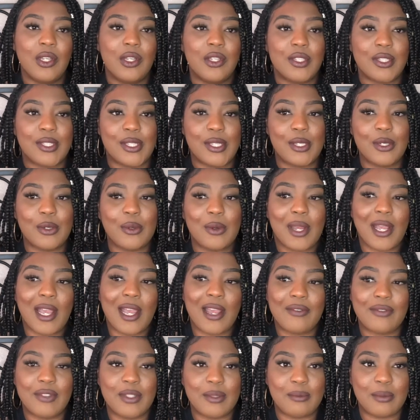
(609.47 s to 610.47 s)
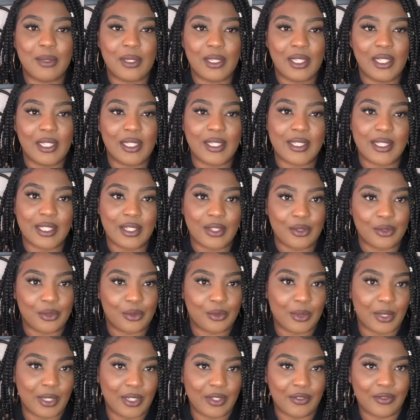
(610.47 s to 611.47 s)
So you don't have to be a tier
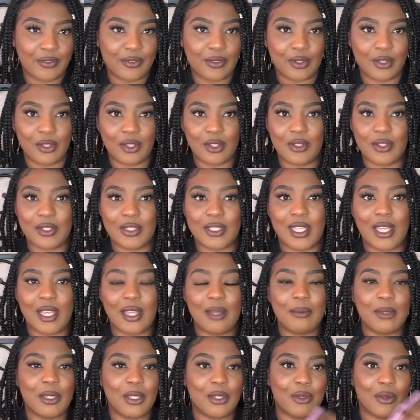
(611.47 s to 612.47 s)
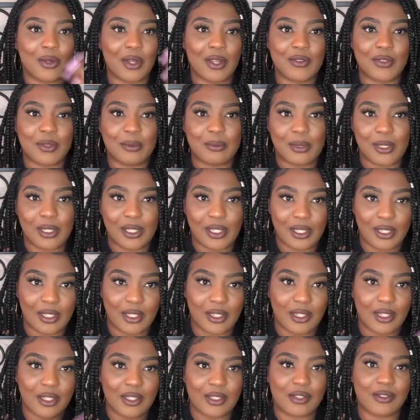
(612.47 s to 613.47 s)
three for a long time. You don't have to
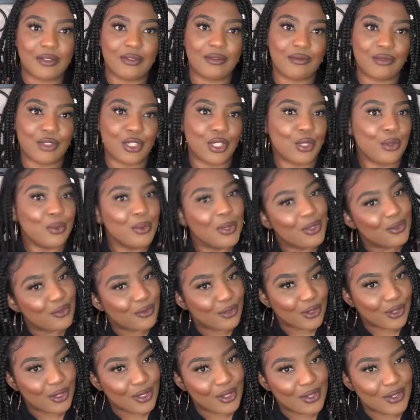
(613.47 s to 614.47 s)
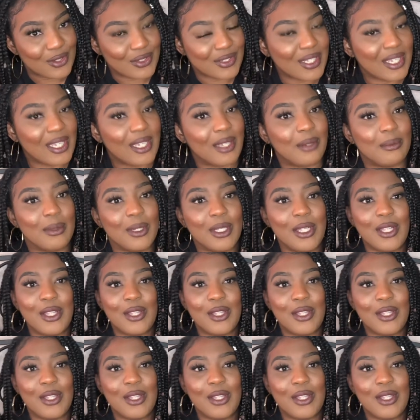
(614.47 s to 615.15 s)
be a tier one for a long time.